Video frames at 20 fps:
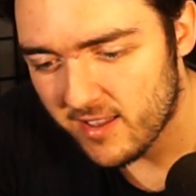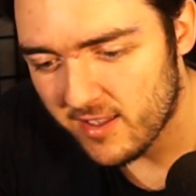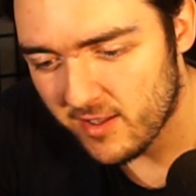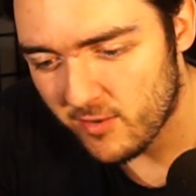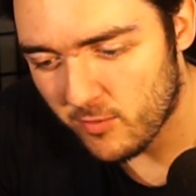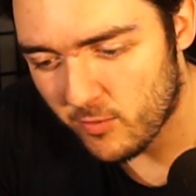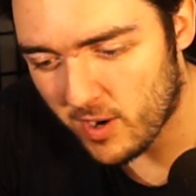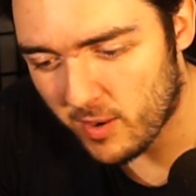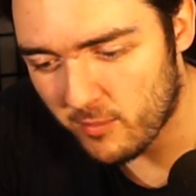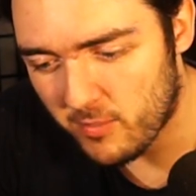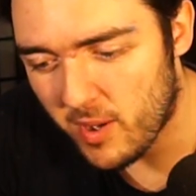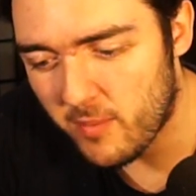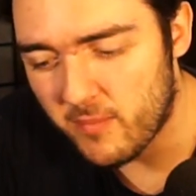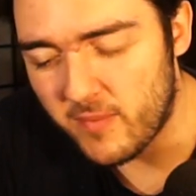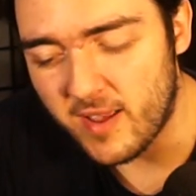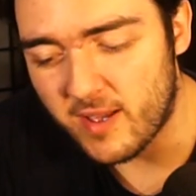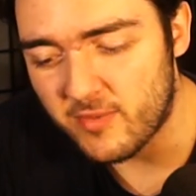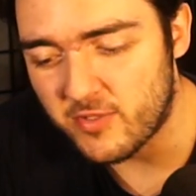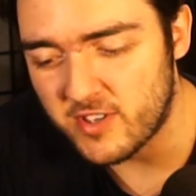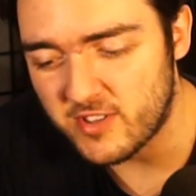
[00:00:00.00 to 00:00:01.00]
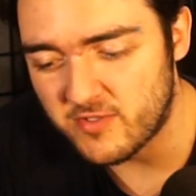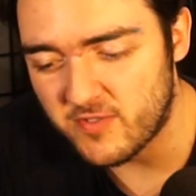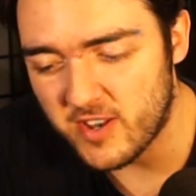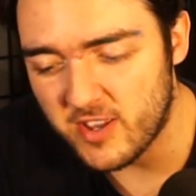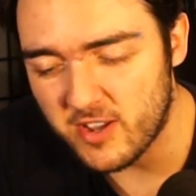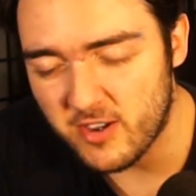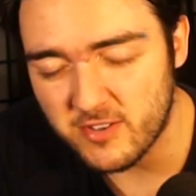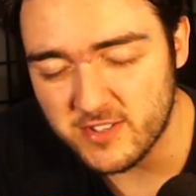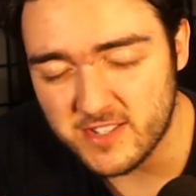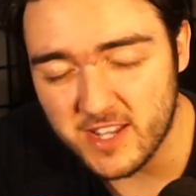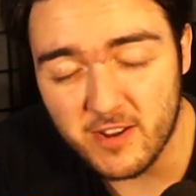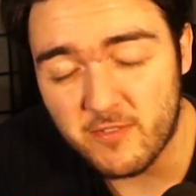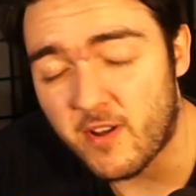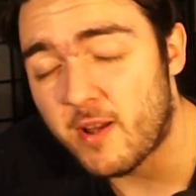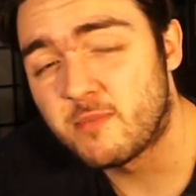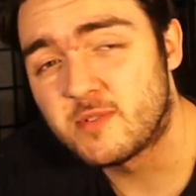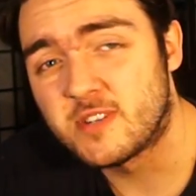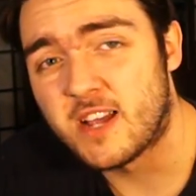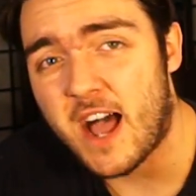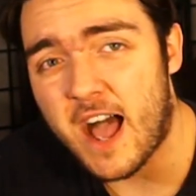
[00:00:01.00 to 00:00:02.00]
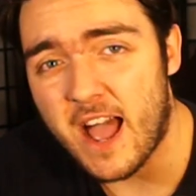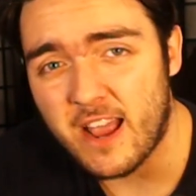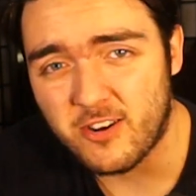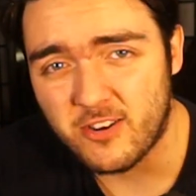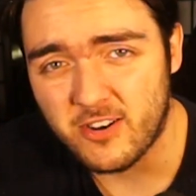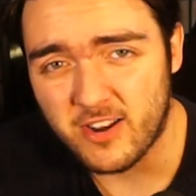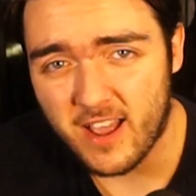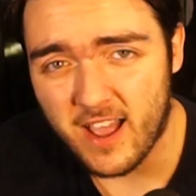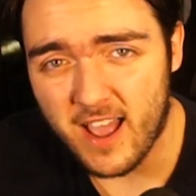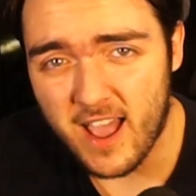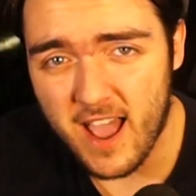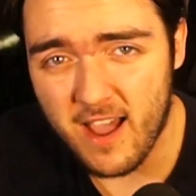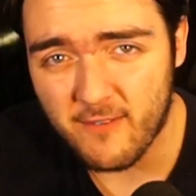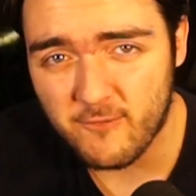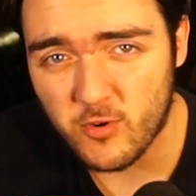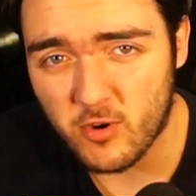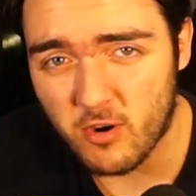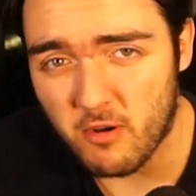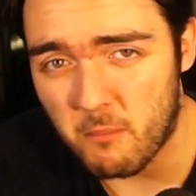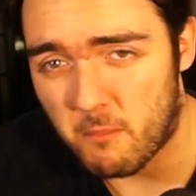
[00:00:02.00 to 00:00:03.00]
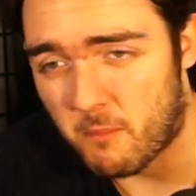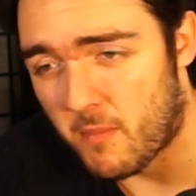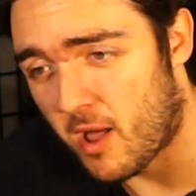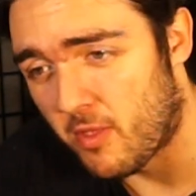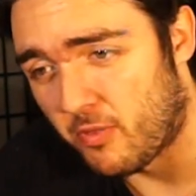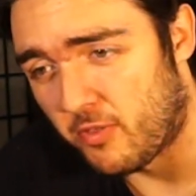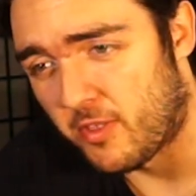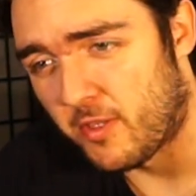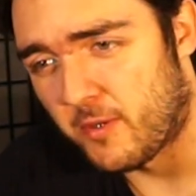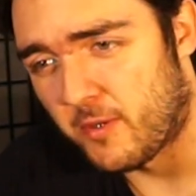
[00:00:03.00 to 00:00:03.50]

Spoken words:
when I'm pumping up these videos. And if I'm tired after a month,